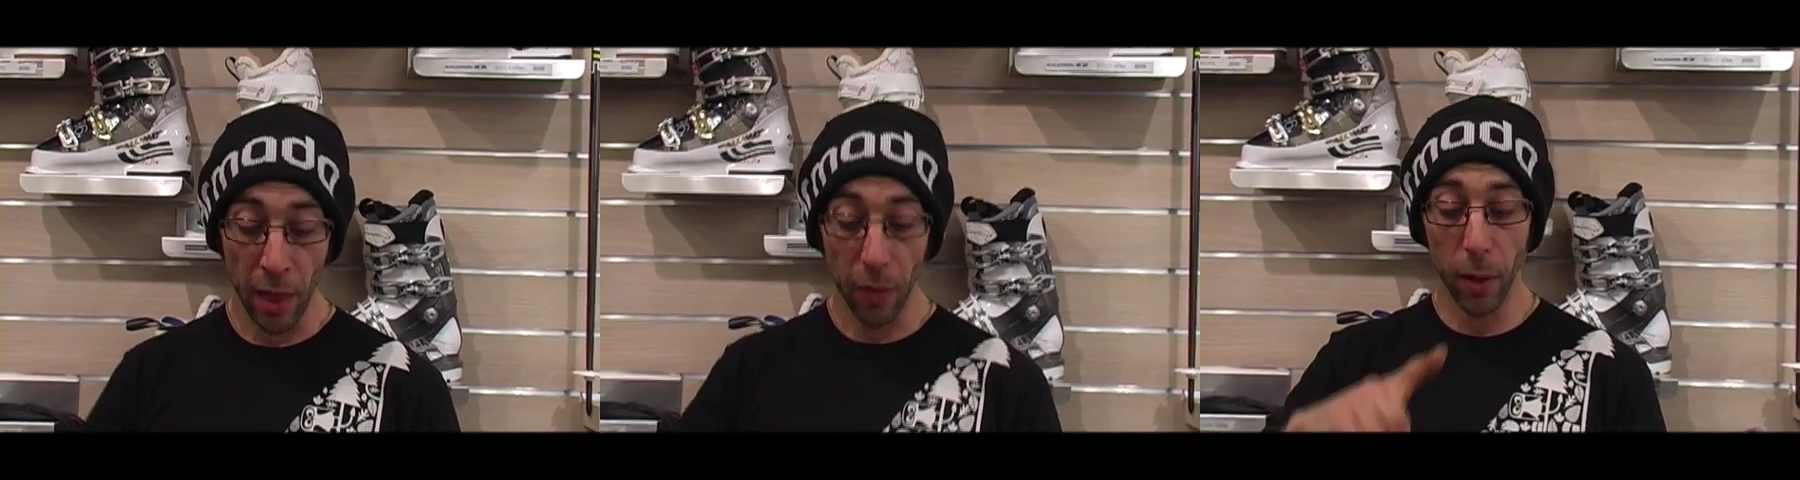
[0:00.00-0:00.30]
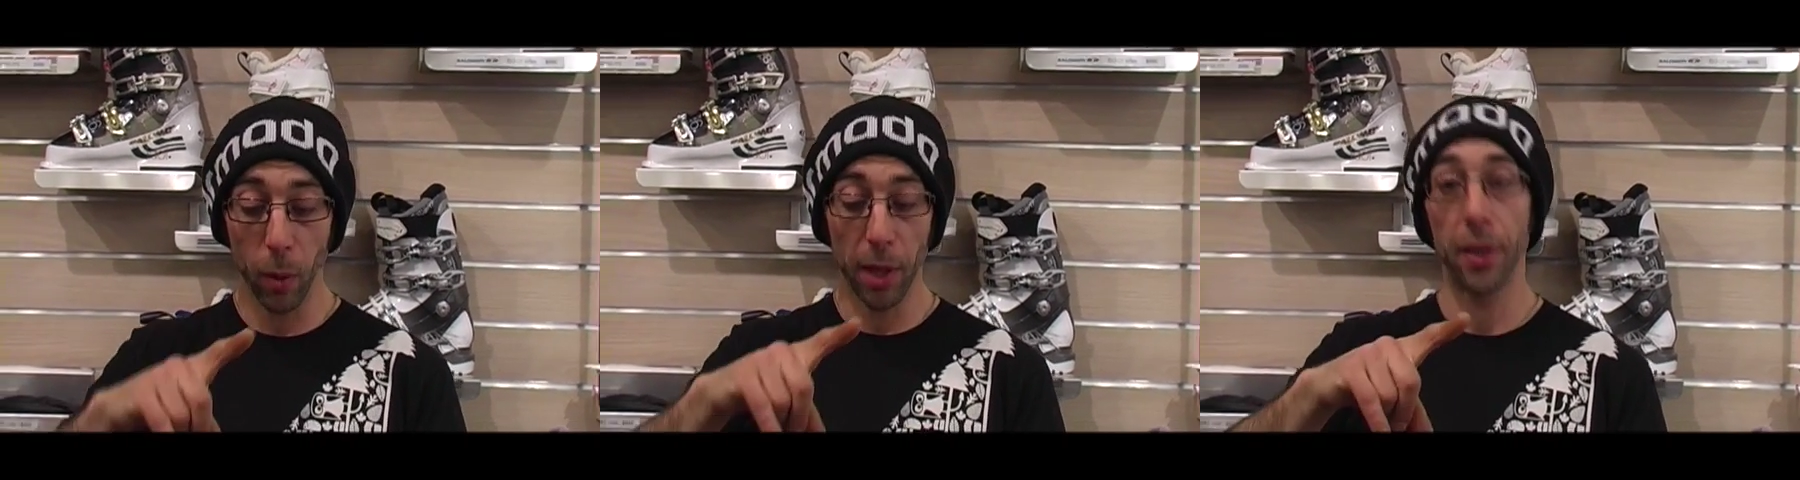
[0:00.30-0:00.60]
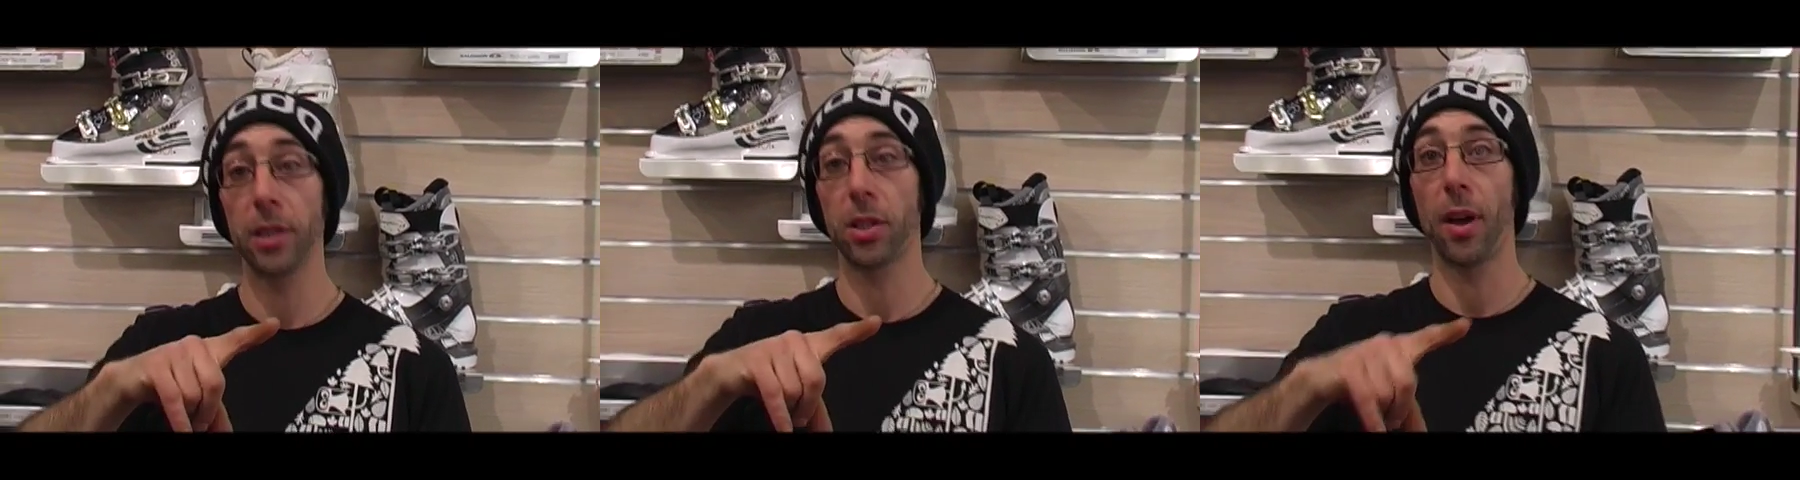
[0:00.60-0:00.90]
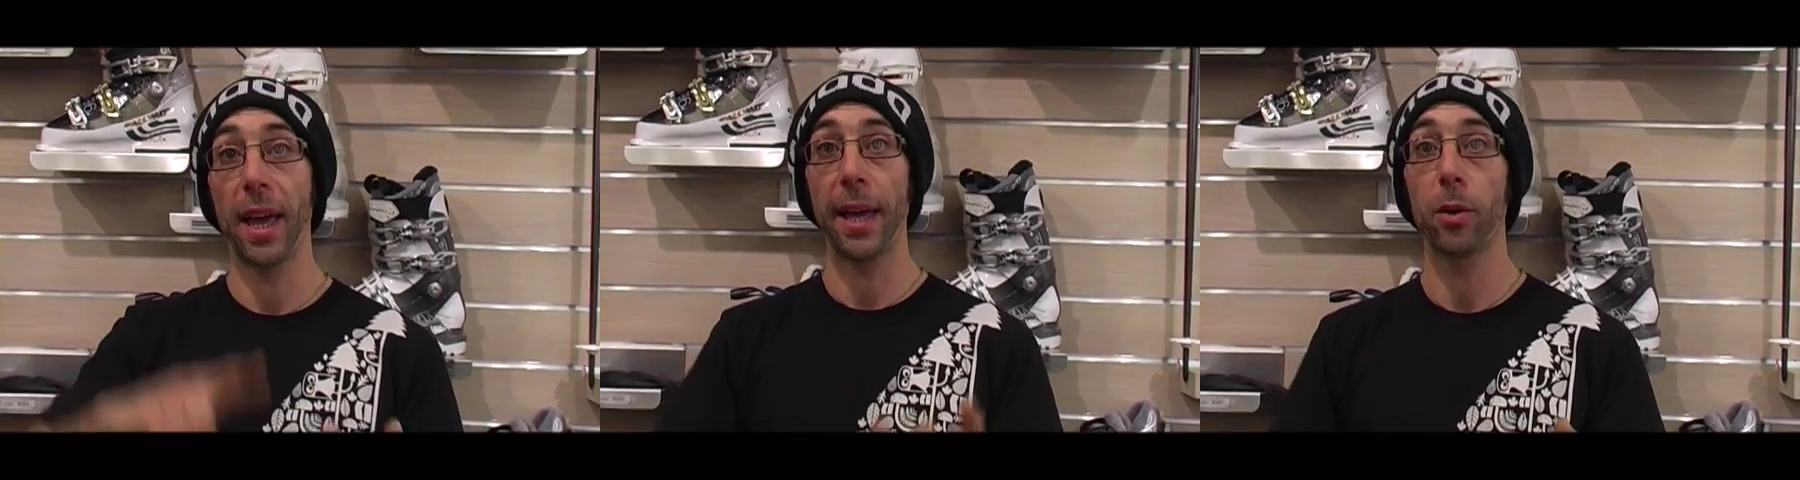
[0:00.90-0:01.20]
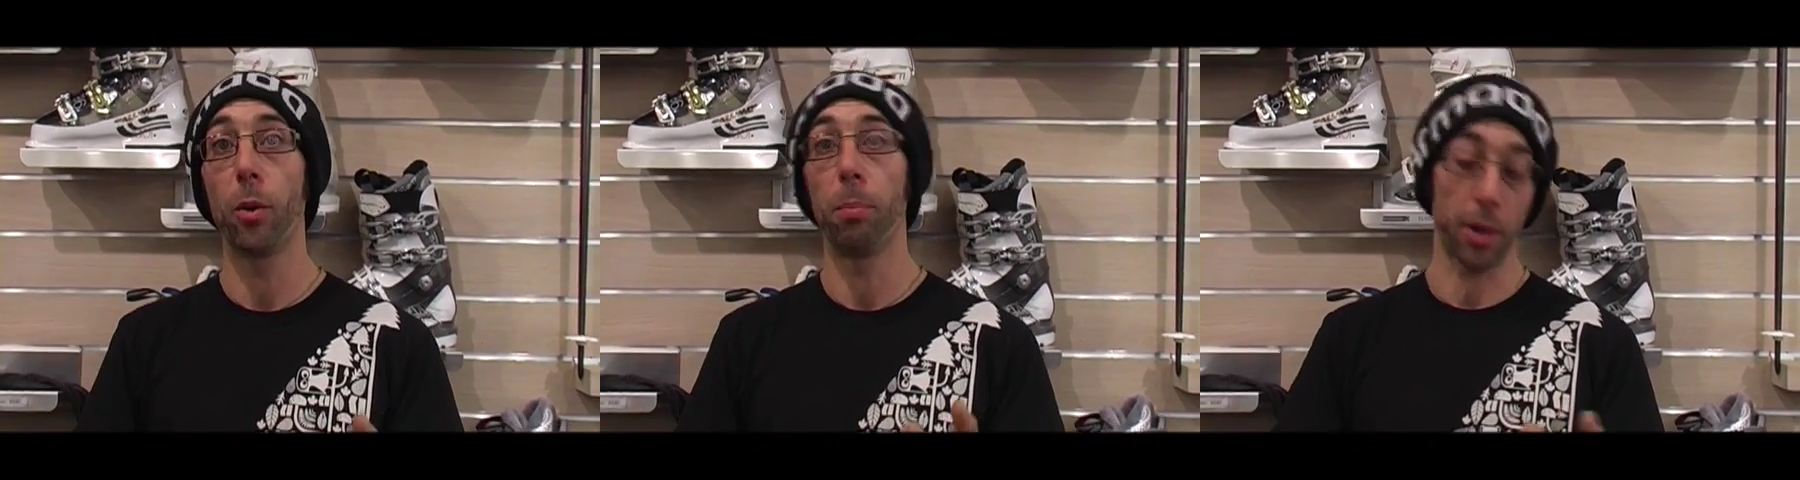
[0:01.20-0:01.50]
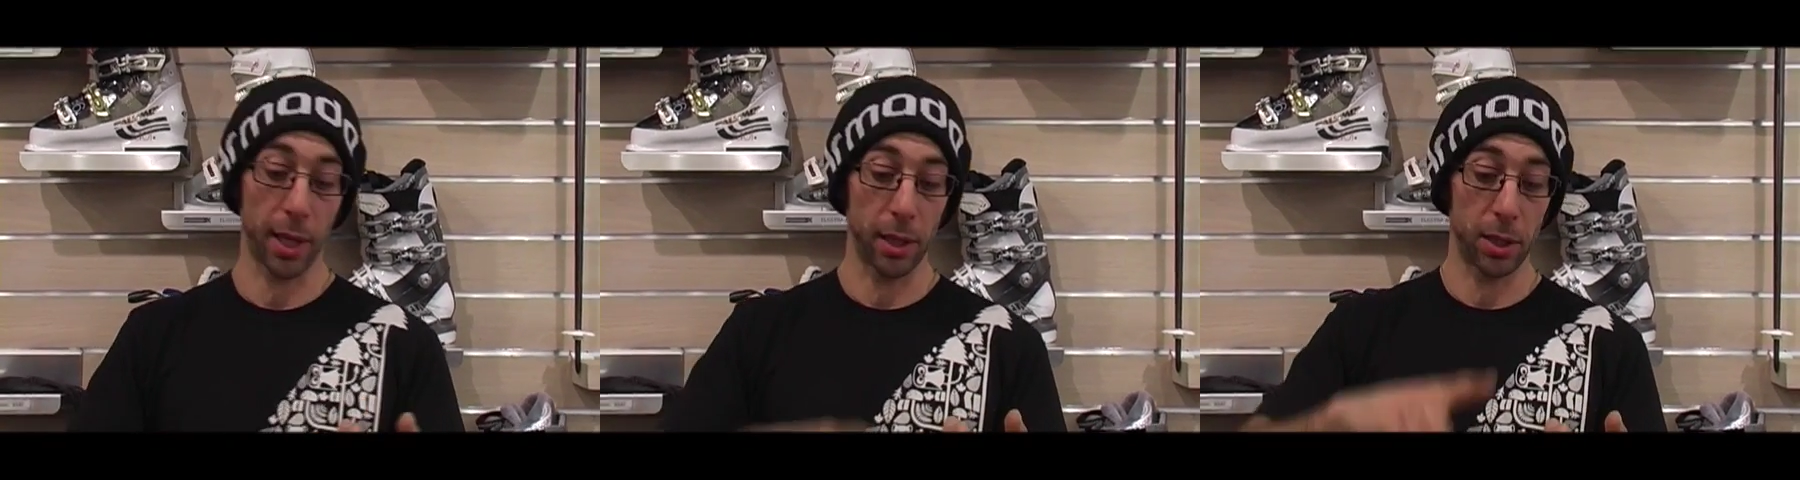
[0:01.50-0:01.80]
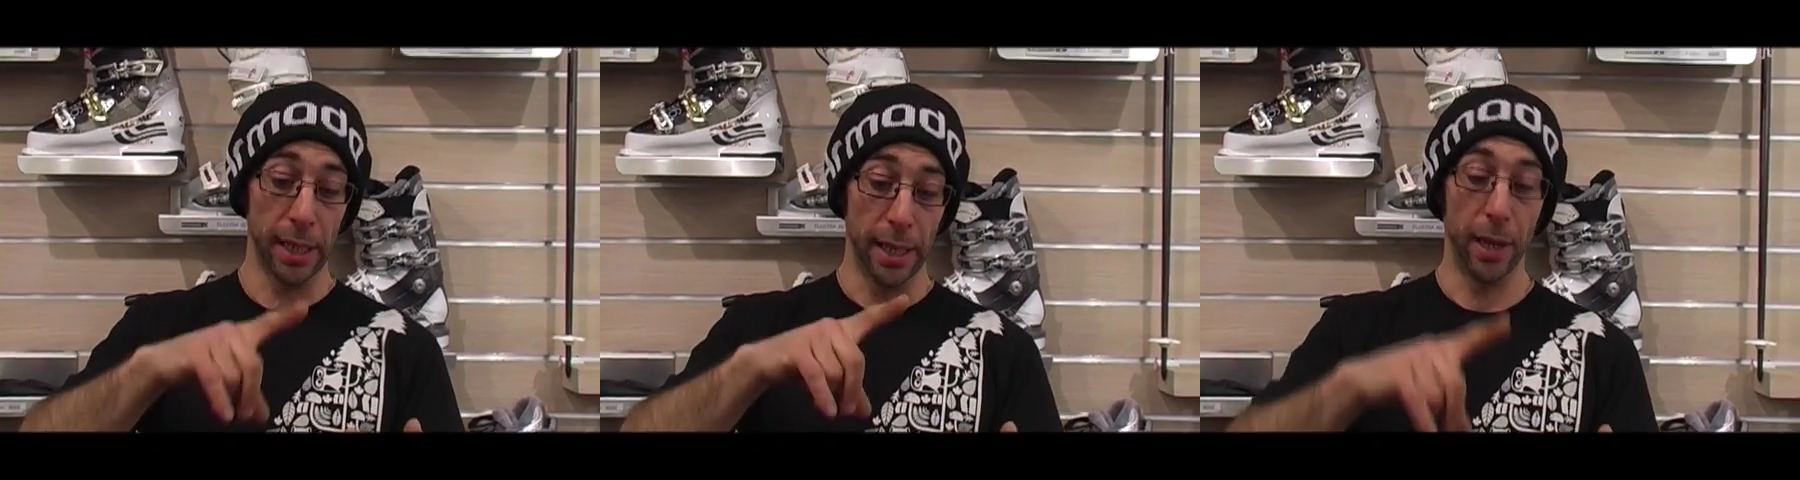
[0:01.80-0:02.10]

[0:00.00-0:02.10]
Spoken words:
That way things like ankle pockets,